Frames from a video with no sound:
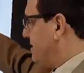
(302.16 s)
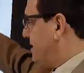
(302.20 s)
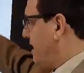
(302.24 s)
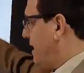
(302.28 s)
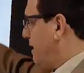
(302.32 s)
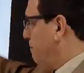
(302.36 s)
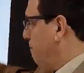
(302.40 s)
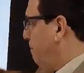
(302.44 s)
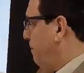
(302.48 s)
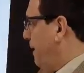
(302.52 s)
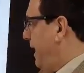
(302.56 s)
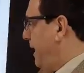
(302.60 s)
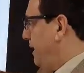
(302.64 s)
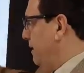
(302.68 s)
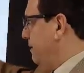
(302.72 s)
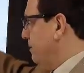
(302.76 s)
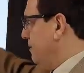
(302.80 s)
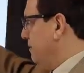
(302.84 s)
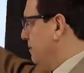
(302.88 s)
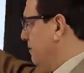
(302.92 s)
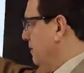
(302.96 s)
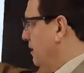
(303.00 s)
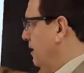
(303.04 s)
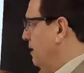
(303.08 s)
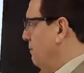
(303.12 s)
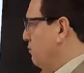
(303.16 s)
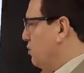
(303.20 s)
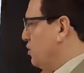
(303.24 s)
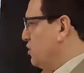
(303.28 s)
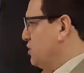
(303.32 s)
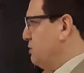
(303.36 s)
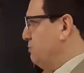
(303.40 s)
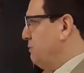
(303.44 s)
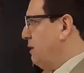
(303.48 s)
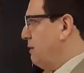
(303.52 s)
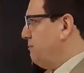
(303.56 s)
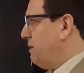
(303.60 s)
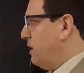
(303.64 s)
the same plane.
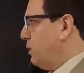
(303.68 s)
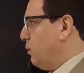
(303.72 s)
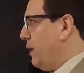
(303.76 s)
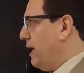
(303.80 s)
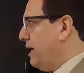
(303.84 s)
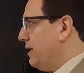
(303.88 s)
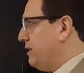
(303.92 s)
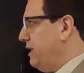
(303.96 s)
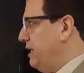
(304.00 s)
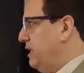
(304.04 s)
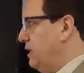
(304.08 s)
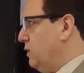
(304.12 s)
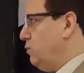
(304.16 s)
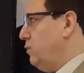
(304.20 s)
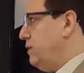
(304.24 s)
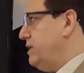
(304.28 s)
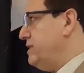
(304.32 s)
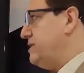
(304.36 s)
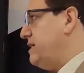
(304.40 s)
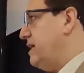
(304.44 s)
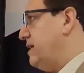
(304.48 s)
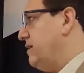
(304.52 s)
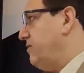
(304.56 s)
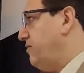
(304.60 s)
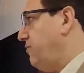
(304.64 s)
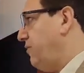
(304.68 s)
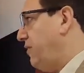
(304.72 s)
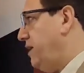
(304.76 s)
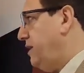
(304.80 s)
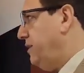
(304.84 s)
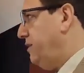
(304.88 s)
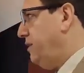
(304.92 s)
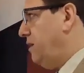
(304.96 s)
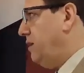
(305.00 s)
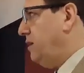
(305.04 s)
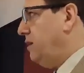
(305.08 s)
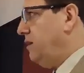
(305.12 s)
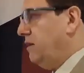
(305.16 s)
Because remember, you are dealing with a
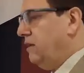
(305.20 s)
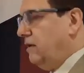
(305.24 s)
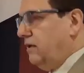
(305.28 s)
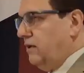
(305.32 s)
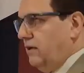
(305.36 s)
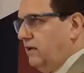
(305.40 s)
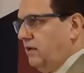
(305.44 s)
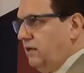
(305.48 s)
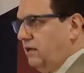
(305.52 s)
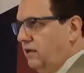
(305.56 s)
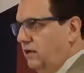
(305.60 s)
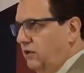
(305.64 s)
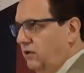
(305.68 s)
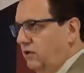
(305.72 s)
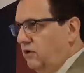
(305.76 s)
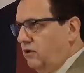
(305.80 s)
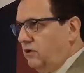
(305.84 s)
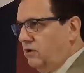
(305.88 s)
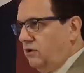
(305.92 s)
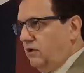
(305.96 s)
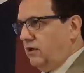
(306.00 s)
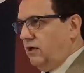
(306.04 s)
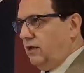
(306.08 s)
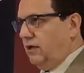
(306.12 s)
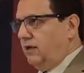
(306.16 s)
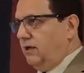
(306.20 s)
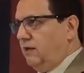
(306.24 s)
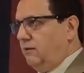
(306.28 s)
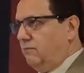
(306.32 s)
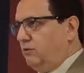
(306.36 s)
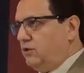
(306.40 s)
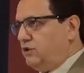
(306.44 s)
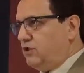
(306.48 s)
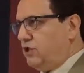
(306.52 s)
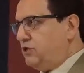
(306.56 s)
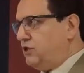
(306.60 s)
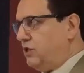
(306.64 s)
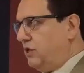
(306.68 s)
3D,
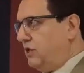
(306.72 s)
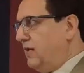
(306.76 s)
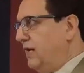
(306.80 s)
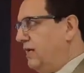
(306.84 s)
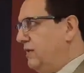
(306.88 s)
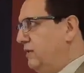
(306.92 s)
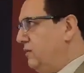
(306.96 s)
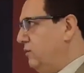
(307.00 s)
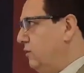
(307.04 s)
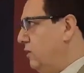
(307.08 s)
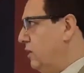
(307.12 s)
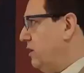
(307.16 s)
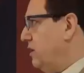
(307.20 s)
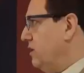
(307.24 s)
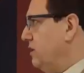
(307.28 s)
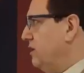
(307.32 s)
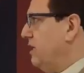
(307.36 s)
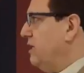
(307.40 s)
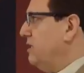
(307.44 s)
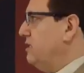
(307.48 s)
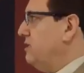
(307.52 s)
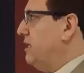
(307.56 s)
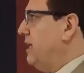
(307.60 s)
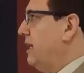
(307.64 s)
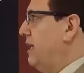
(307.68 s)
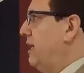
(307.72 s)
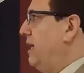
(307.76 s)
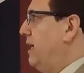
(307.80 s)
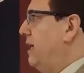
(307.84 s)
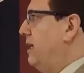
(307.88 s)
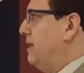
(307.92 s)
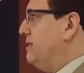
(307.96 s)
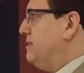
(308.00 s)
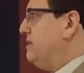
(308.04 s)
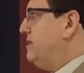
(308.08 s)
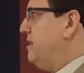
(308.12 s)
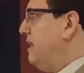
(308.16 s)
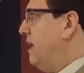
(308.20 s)
position, and you are in
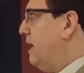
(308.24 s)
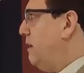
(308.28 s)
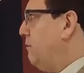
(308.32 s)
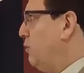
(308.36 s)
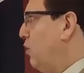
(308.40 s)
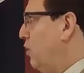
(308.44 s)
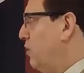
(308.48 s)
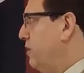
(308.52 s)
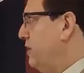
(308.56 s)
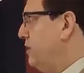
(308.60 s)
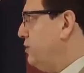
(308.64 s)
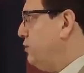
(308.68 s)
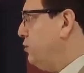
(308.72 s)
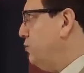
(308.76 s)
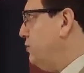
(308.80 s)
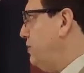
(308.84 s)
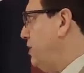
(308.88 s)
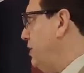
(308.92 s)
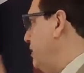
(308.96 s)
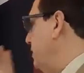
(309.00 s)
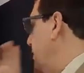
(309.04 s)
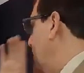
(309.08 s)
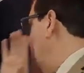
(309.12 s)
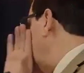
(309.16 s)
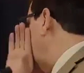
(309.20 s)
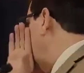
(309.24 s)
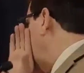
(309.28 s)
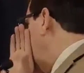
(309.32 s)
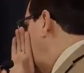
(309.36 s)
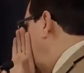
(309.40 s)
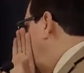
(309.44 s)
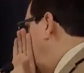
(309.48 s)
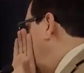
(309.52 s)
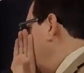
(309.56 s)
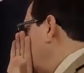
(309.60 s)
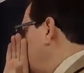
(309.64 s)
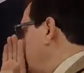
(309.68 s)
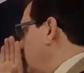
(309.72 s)
the CM only 2D.
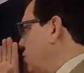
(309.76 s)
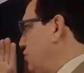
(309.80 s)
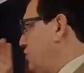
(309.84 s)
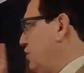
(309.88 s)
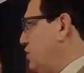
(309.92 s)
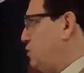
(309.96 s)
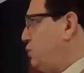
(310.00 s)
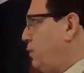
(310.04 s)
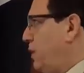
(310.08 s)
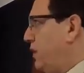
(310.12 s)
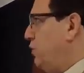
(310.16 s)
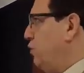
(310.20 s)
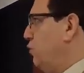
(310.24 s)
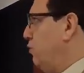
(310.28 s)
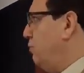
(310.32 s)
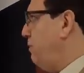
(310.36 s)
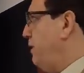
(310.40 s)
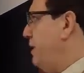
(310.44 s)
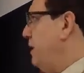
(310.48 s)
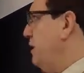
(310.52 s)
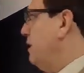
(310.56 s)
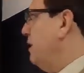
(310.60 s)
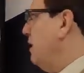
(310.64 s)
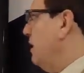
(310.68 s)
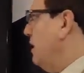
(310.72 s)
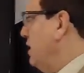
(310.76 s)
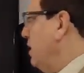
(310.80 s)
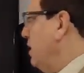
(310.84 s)
So this way you'll be